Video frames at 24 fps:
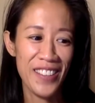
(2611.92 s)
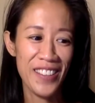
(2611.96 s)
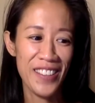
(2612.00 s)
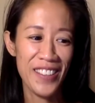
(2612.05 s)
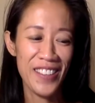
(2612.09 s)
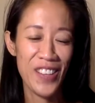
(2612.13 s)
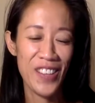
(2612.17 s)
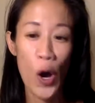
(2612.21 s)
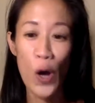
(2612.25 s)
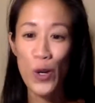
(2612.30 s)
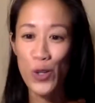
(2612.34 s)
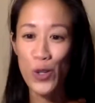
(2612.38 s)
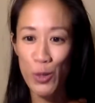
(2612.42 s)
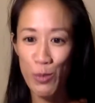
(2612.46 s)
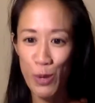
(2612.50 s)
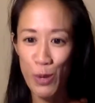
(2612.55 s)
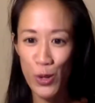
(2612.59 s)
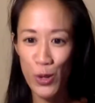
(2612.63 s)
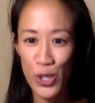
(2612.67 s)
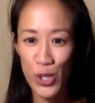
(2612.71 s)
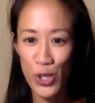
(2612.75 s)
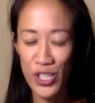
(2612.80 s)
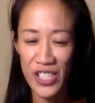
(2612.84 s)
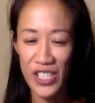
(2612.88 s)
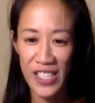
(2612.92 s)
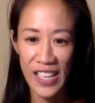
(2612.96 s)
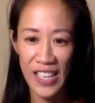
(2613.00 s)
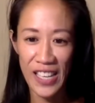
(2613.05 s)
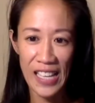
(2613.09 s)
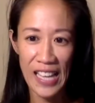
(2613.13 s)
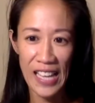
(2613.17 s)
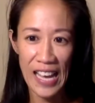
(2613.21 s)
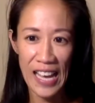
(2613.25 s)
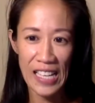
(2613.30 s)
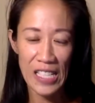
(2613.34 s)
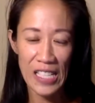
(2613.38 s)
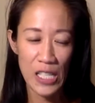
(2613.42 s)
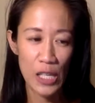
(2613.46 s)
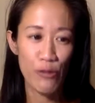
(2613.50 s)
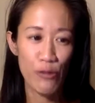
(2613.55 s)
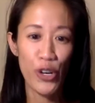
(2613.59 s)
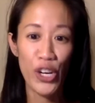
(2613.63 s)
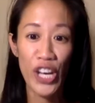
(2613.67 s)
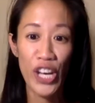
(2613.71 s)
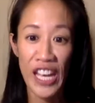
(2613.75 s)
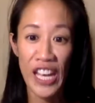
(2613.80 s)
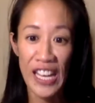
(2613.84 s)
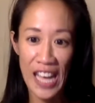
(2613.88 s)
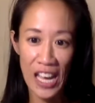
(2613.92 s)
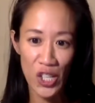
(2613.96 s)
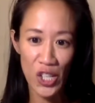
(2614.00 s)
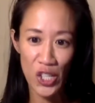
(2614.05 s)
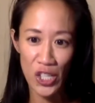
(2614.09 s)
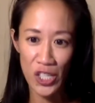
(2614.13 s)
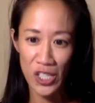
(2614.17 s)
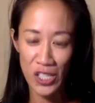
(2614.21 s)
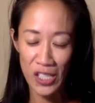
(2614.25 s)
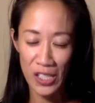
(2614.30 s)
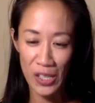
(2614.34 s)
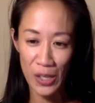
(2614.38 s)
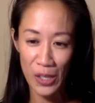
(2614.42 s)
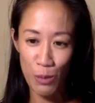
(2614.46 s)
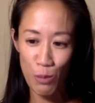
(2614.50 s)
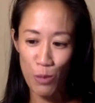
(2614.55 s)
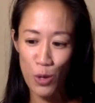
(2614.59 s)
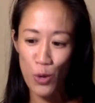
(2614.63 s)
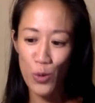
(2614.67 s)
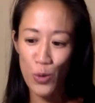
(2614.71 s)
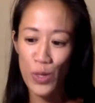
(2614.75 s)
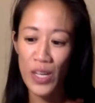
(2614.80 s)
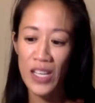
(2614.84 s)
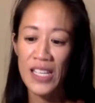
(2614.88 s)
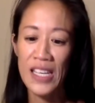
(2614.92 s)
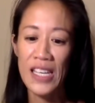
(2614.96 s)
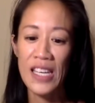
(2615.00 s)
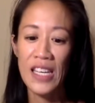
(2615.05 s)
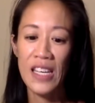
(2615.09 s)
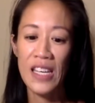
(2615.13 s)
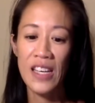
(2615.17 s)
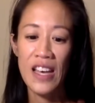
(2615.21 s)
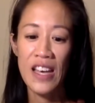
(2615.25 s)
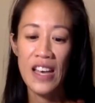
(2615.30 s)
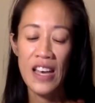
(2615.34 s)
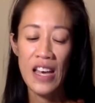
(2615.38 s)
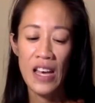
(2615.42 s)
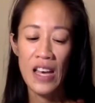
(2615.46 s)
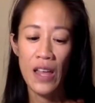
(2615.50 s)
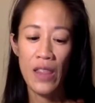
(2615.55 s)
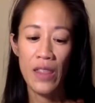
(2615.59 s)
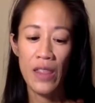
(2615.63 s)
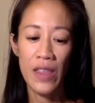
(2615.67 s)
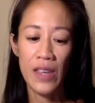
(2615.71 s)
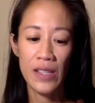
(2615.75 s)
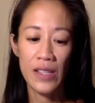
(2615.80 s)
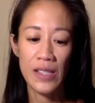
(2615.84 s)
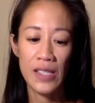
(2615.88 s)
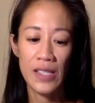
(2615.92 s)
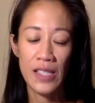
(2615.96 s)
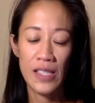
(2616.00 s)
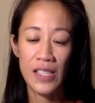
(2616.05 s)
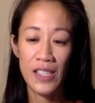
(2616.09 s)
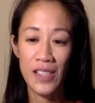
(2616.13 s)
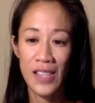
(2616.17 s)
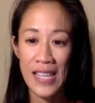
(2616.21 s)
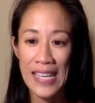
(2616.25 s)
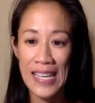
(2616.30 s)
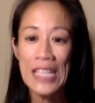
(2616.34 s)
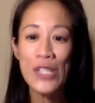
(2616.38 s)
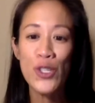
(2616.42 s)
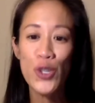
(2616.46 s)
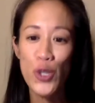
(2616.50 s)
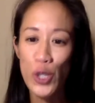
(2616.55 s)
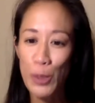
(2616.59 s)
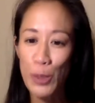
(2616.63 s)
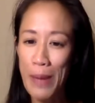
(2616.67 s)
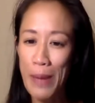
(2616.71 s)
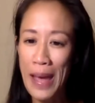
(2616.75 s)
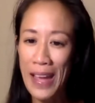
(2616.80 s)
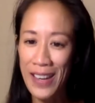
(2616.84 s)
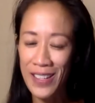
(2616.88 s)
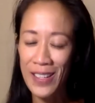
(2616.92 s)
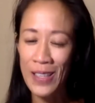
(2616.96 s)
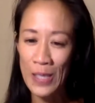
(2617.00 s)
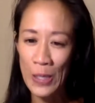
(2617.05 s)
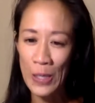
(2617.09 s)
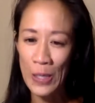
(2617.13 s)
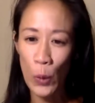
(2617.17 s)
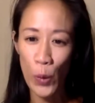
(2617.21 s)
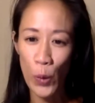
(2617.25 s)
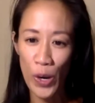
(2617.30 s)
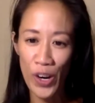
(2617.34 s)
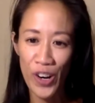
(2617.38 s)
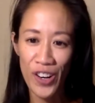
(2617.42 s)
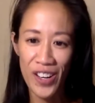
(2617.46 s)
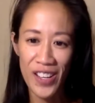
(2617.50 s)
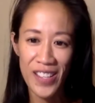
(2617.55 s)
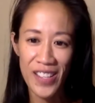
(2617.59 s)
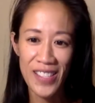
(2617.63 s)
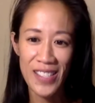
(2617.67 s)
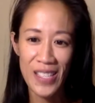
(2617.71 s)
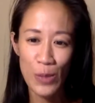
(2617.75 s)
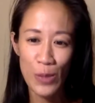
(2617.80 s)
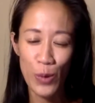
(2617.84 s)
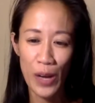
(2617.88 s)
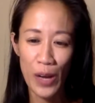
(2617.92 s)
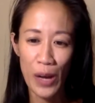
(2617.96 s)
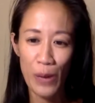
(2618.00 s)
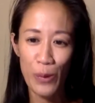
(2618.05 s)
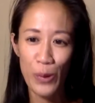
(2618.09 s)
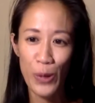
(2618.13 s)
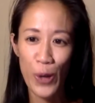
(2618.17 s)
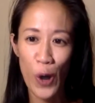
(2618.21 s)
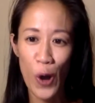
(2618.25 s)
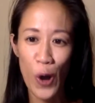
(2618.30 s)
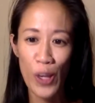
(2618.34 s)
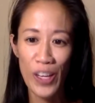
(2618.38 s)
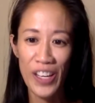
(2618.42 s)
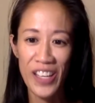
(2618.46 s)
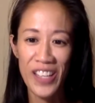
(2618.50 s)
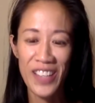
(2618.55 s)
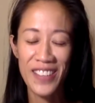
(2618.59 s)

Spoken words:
contribution to the collective or connection to community, the interdependence awareness is what I would call it.